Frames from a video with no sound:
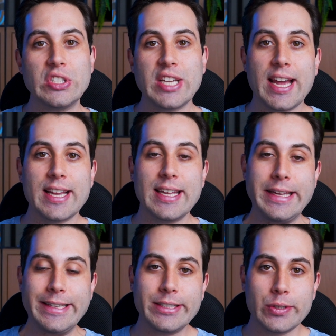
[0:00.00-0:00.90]
check
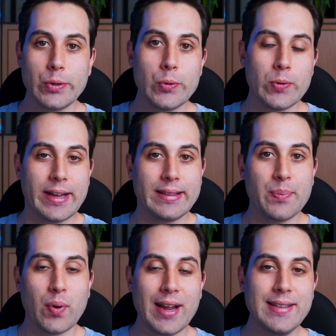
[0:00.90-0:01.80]
each tool and the
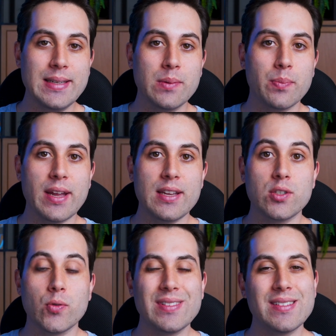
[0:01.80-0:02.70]
pricing
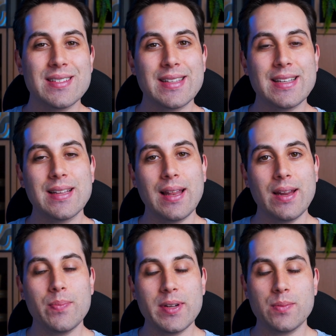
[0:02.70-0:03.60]
page to understand a
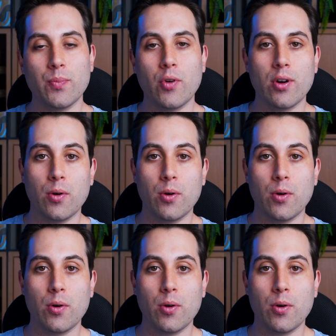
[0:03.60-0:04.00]
little bit more